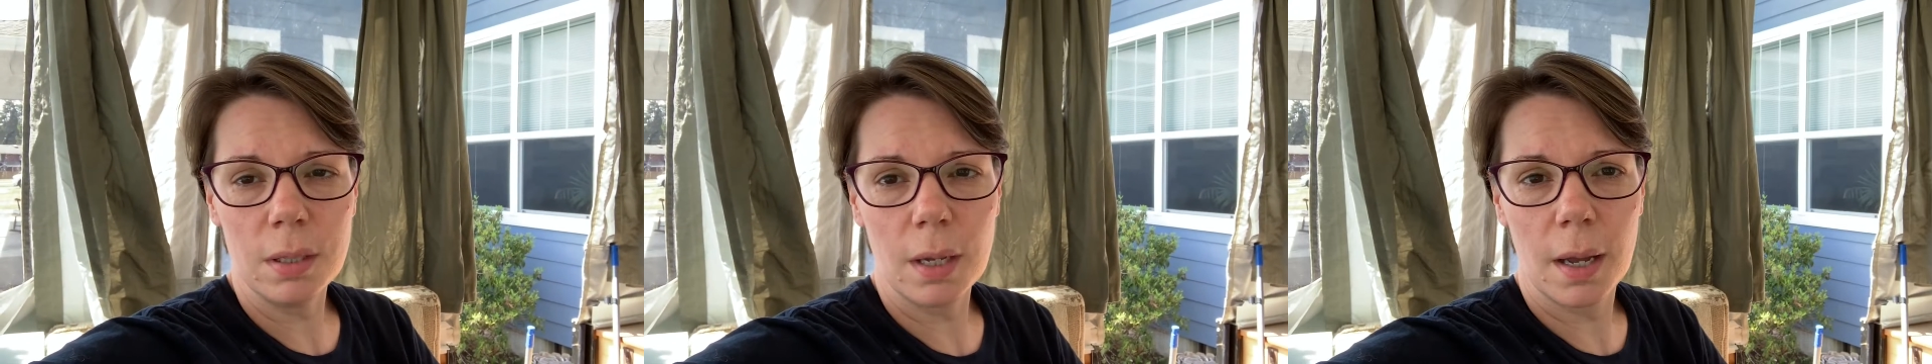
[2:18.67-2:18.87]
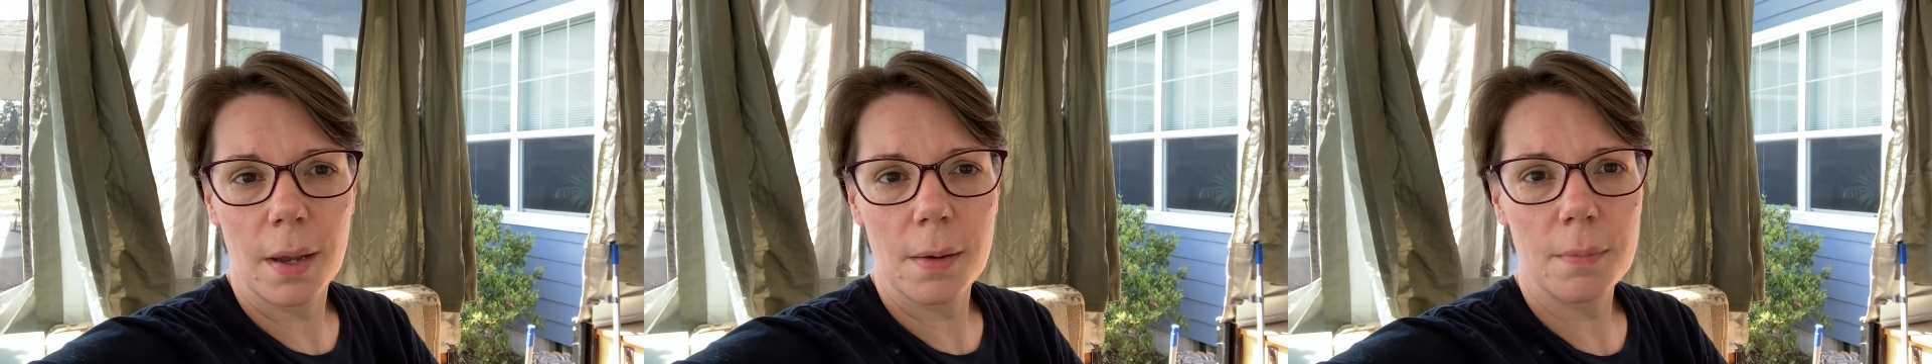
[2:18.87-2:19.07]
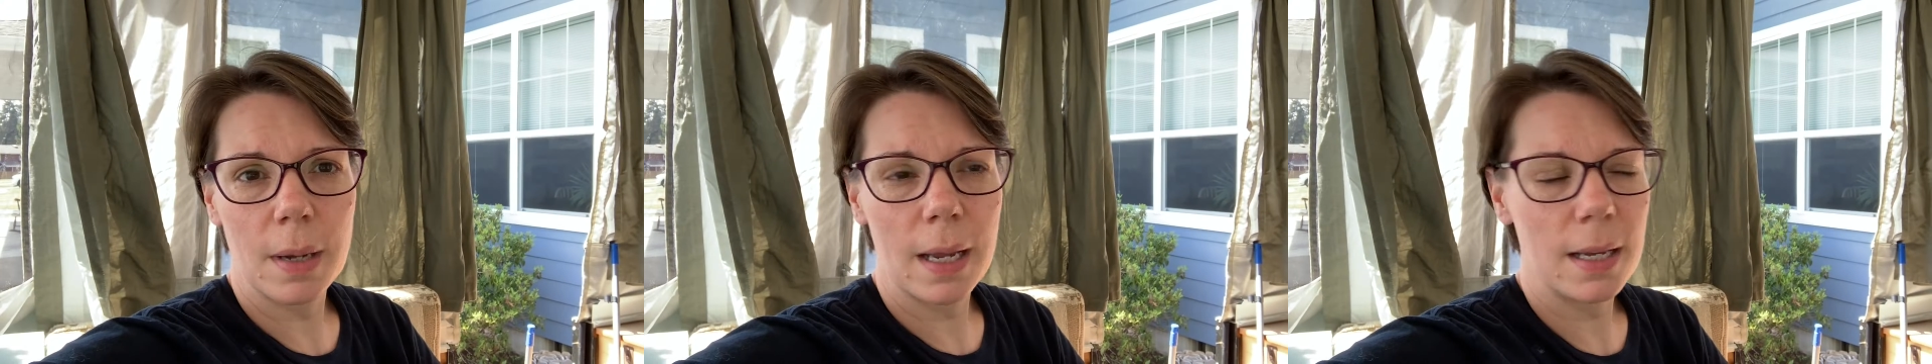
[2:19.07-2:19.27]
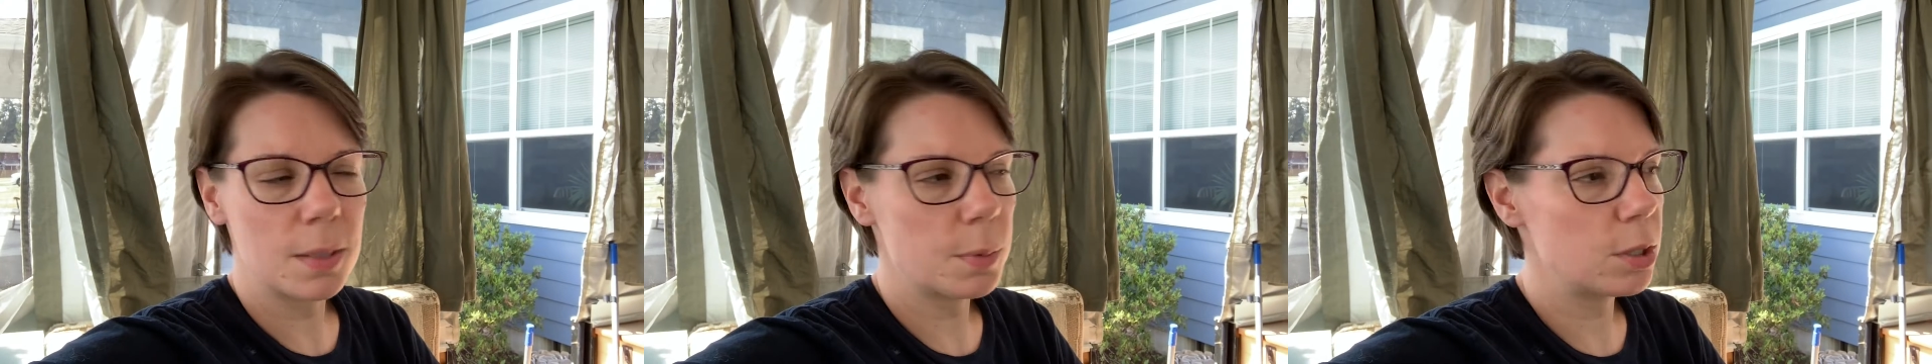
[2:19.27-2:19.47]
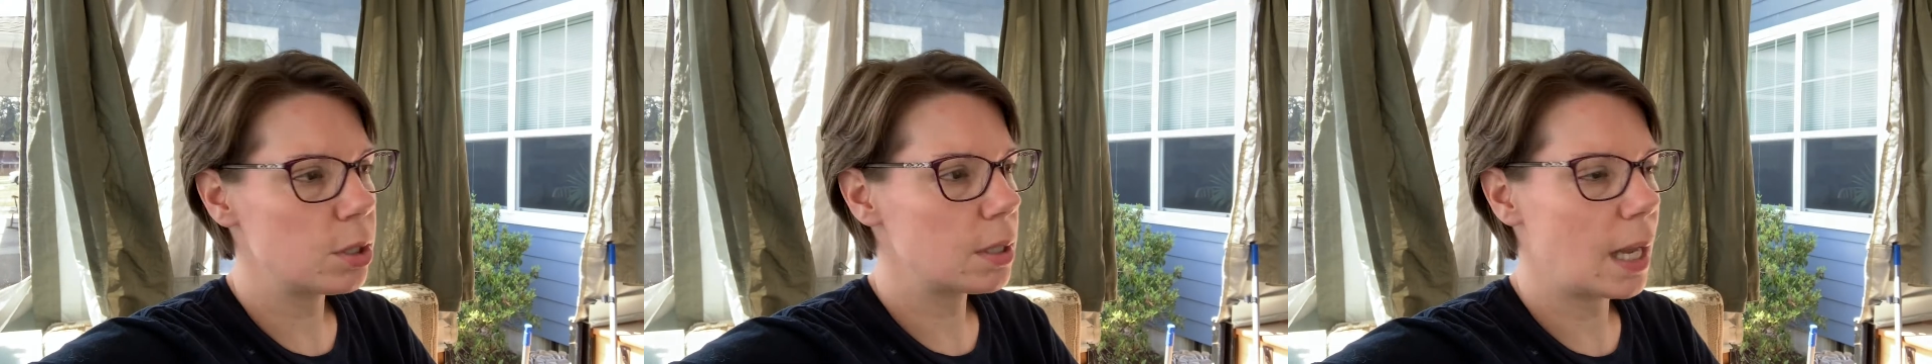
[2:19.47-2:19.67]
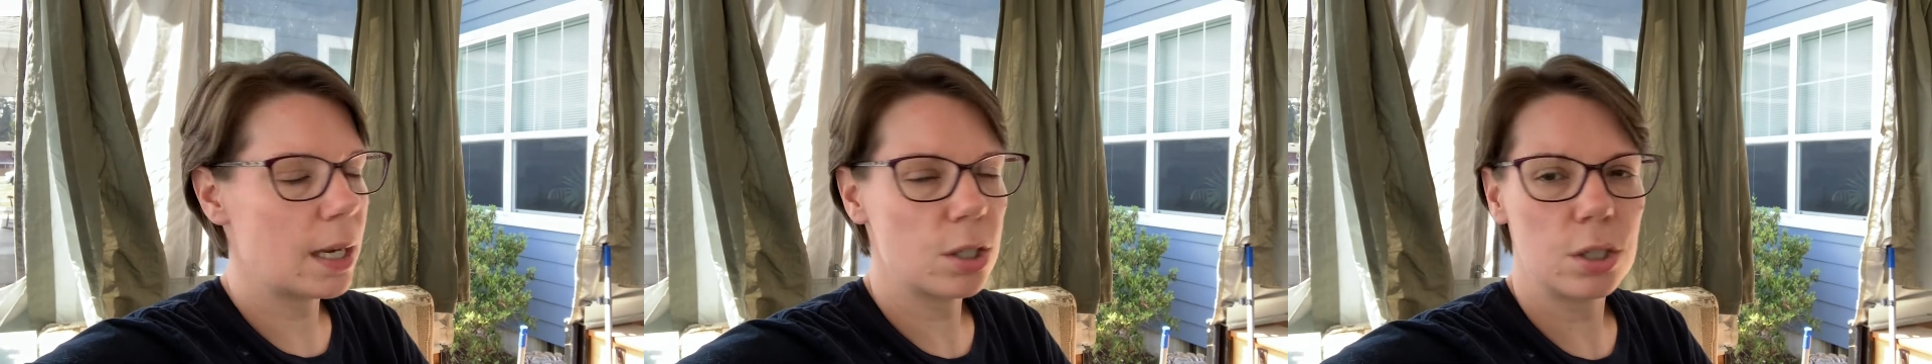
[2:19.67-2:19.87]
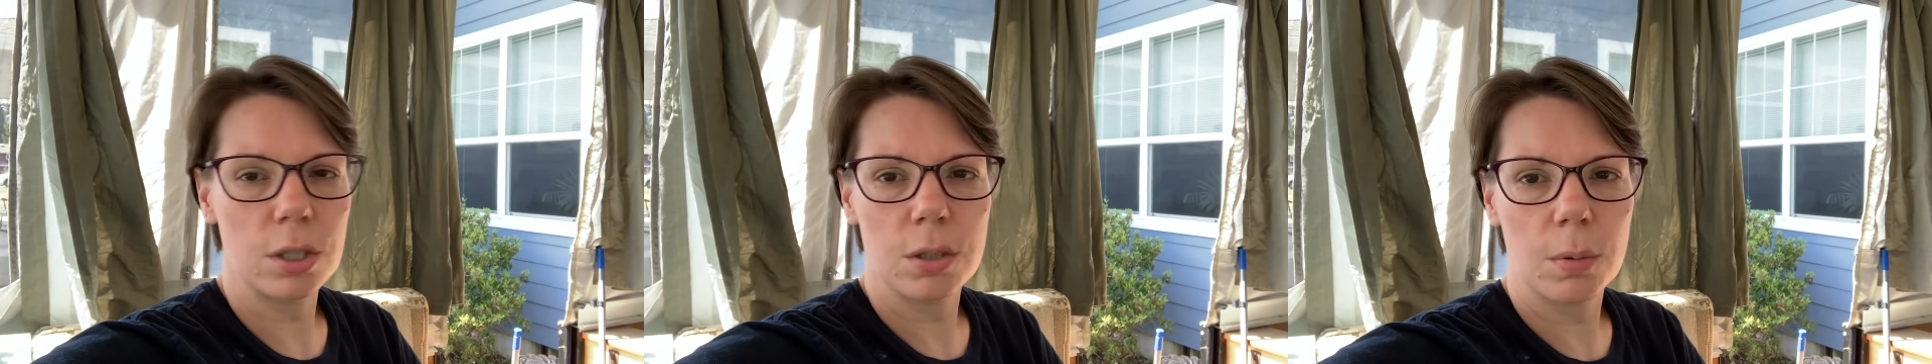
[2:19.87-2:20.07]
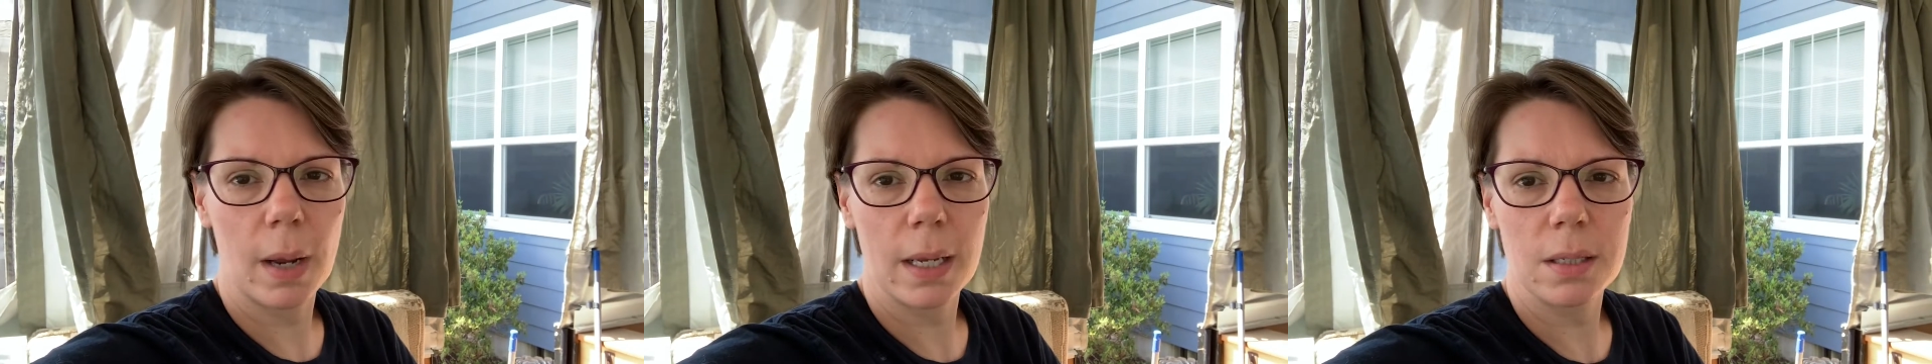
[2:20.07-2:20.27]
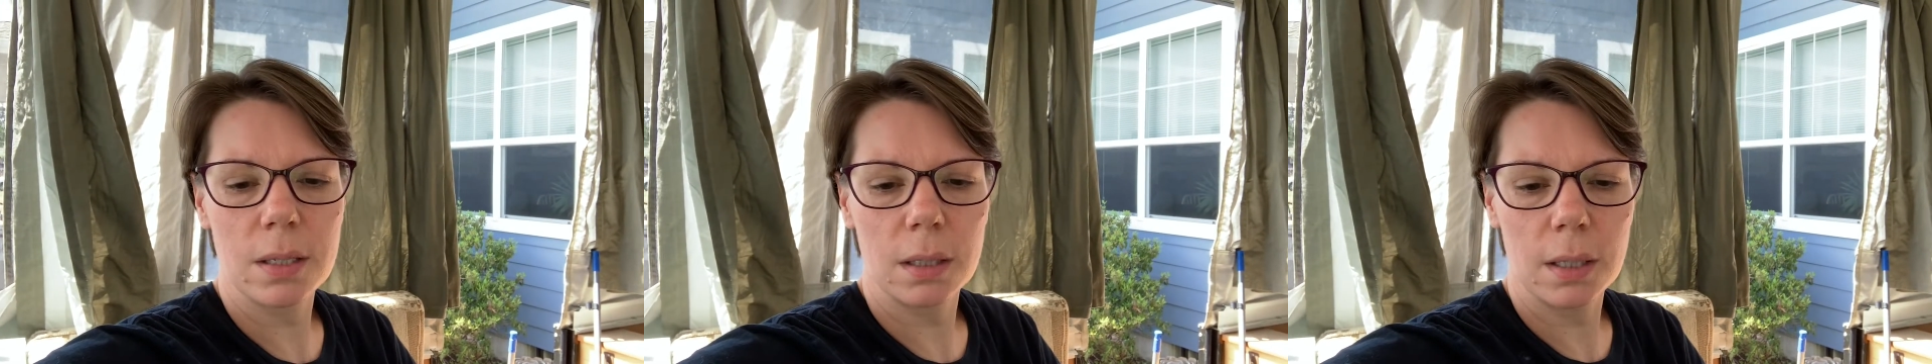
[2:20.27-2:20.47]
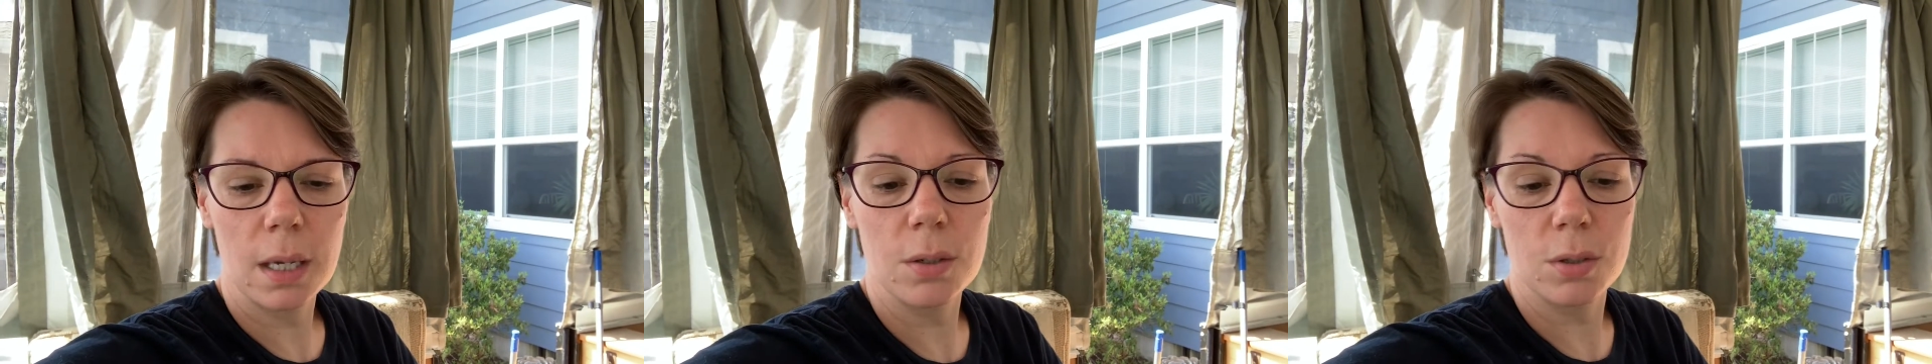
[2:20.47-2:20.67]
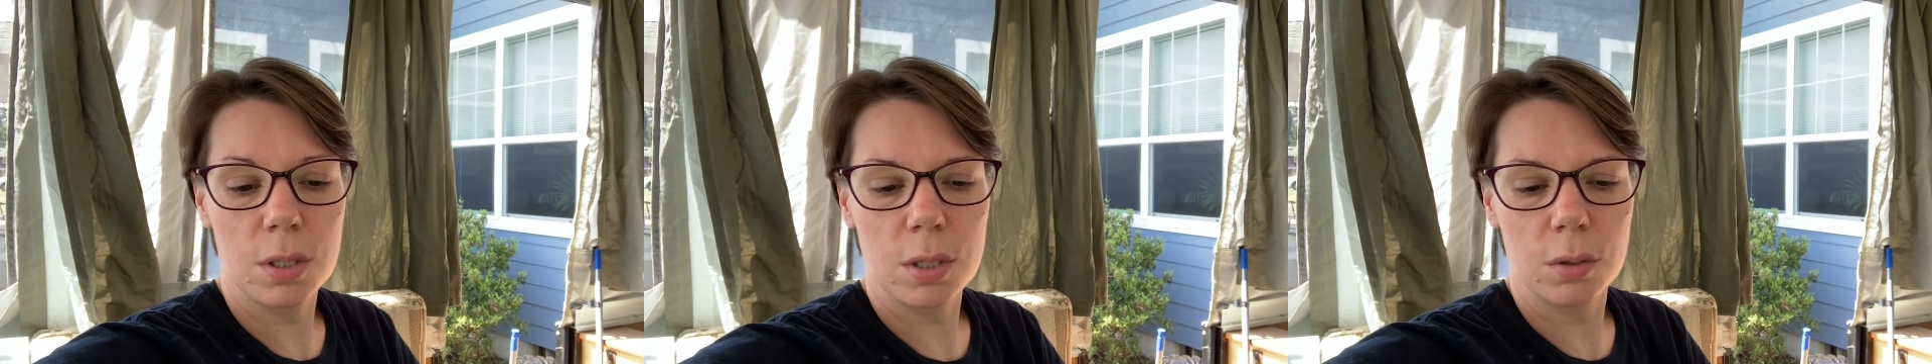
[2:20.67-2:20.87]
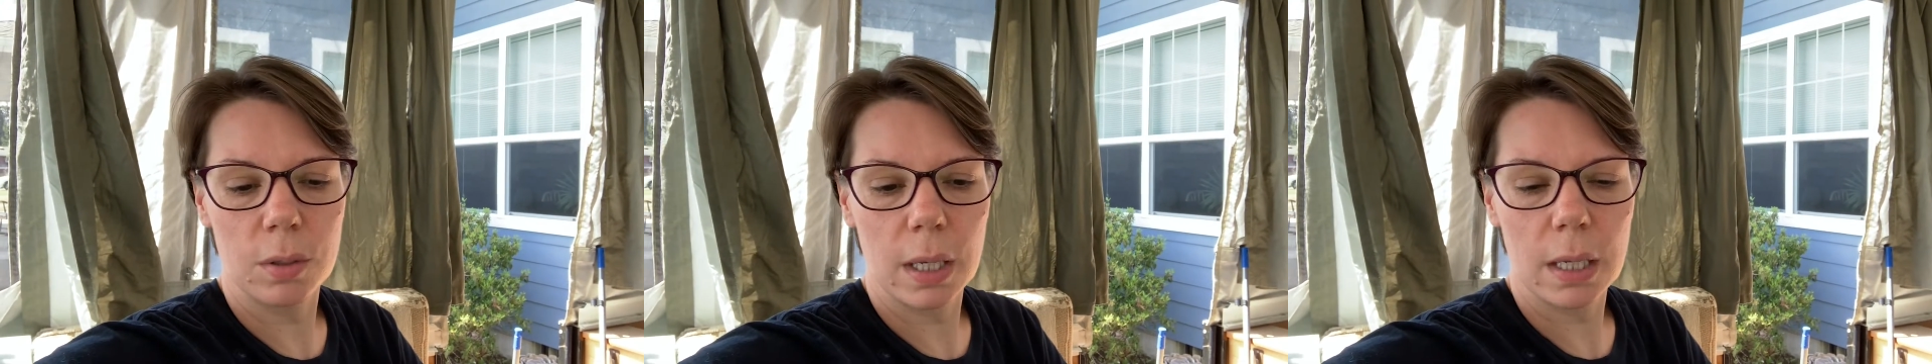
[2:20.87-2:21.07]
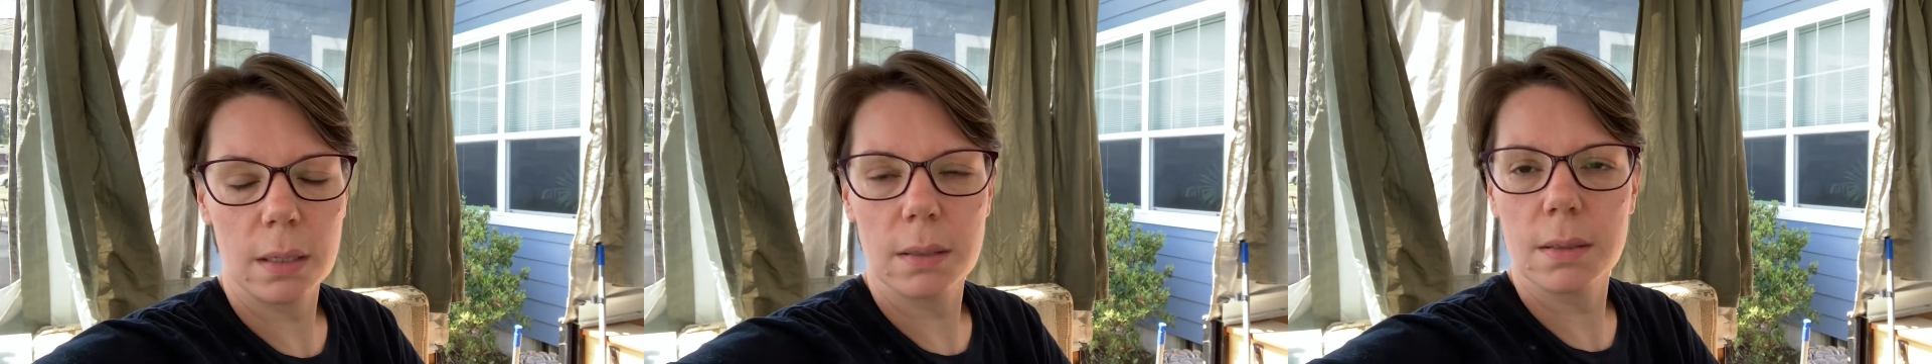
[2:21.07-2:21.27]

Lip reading: My husband just ran to Lowe's to get